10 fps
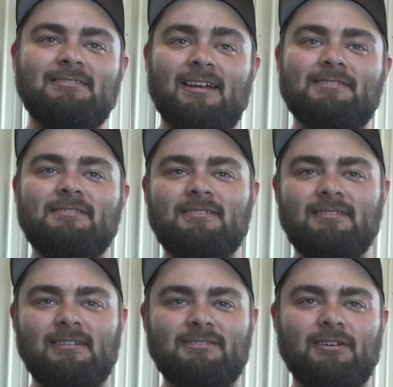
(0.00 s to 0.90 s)
Yes.
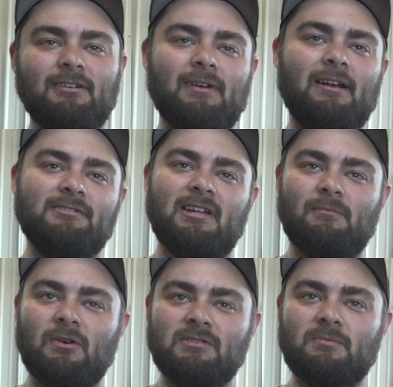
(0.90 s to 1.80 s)
It's under Rattlesnake
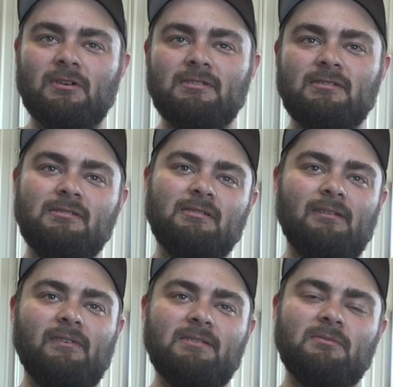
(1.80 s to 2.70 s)
Motorsports
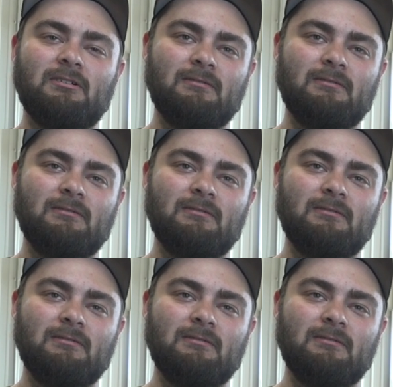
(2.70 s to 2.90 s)
on Facebook.